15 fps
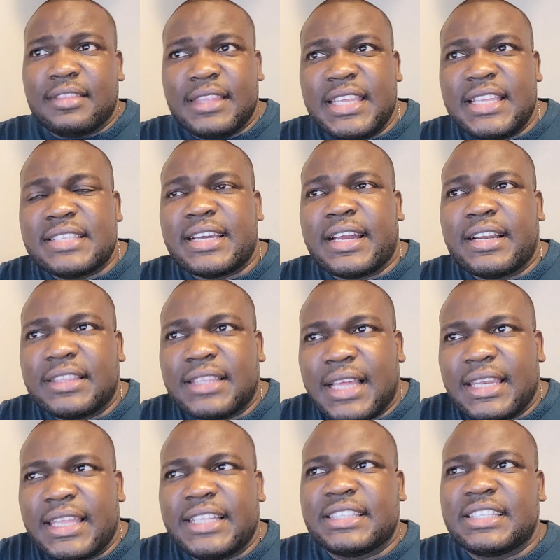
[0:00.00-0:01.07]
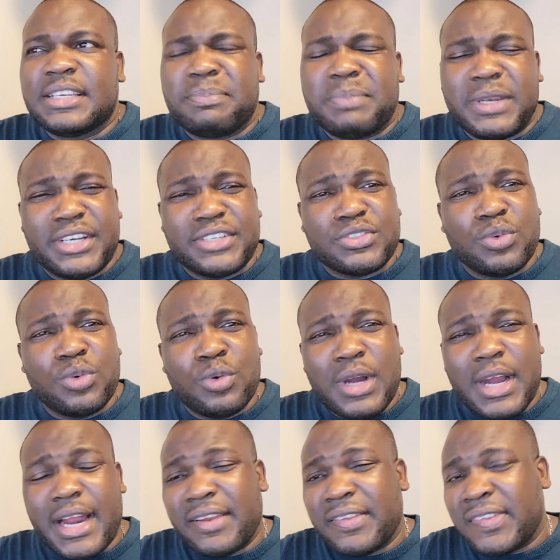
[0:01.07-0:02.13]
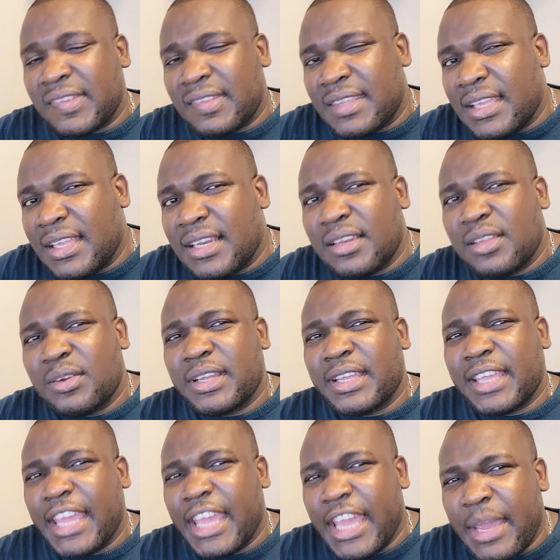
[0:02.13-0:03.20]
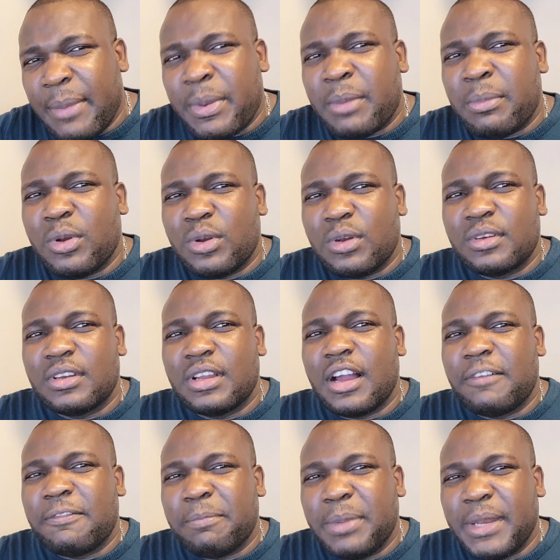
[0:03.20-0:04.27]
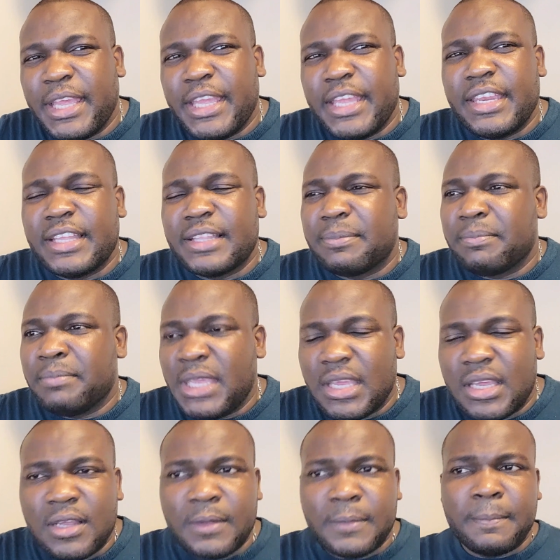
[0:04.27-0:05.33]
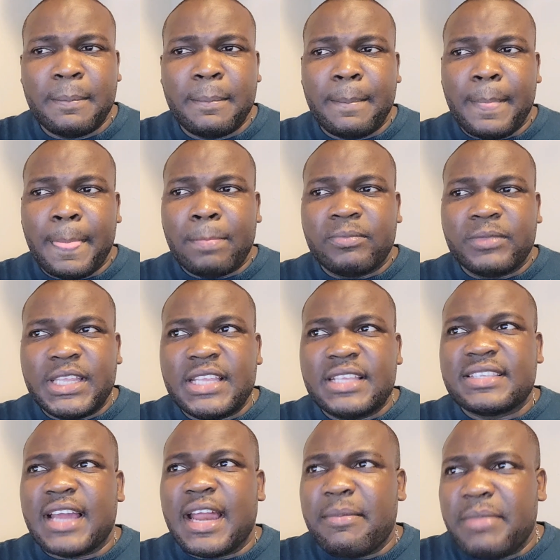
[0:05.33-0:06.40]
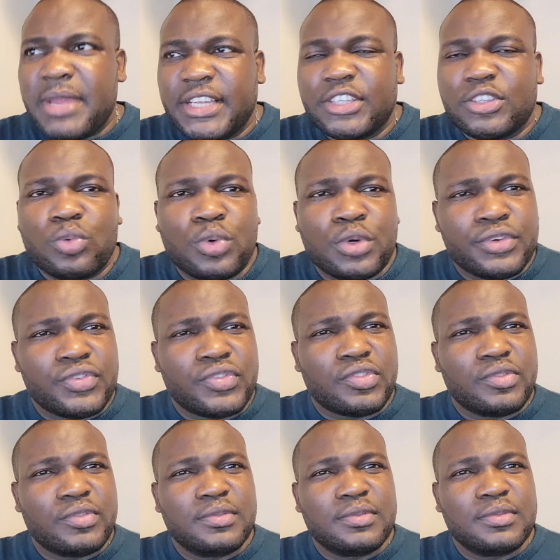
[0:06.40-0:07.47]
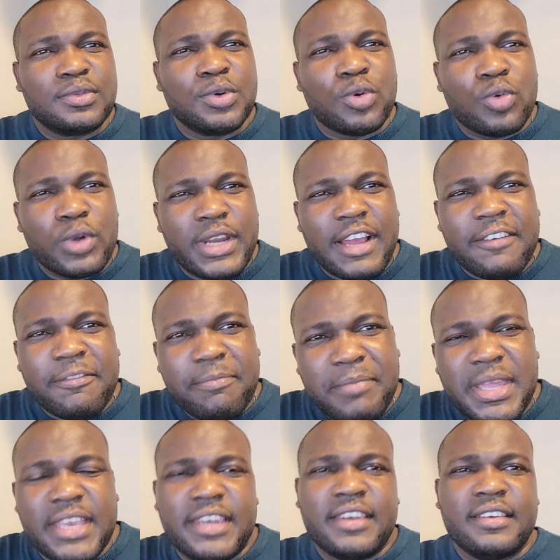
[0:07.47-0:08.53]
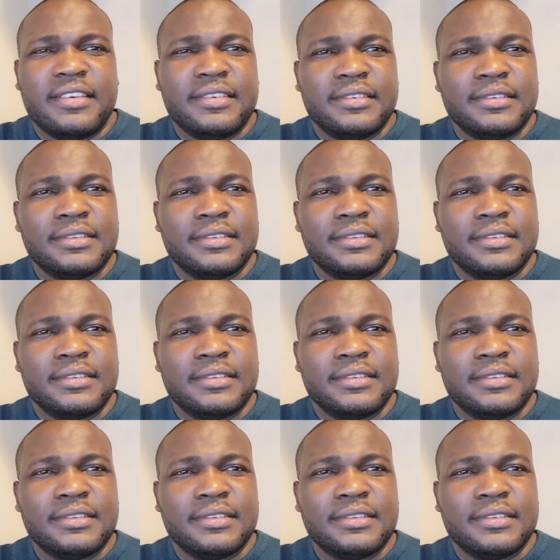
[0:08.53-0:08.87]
These are talented players who are still capable of playing it big. These are mentors who could have been